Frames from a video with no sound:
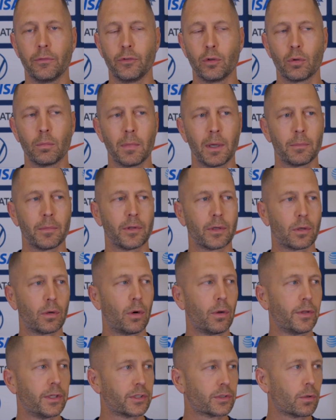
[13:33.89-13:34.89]
If you remember the
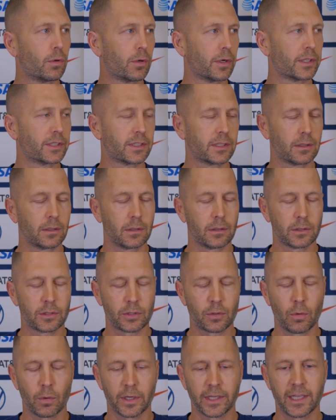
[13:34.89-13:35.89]
goal they scored
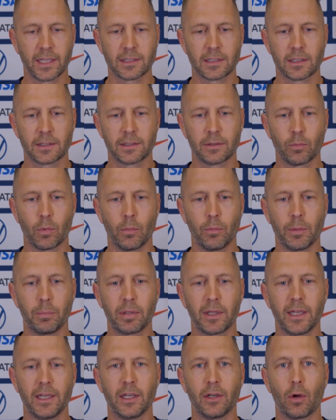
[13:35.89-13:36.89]
against us when we
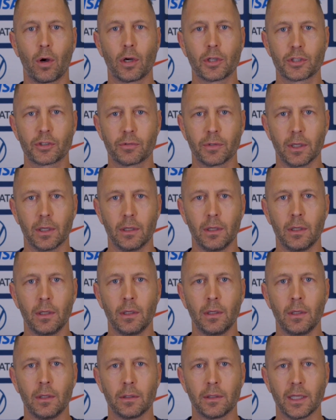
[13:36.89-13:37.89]
played in Austria,
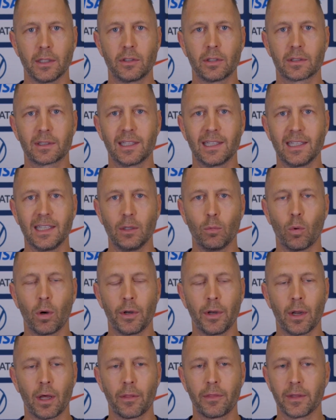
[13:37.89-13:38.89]
they took the lead
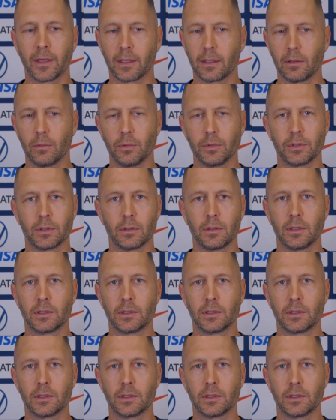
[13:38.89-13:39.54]
1-0.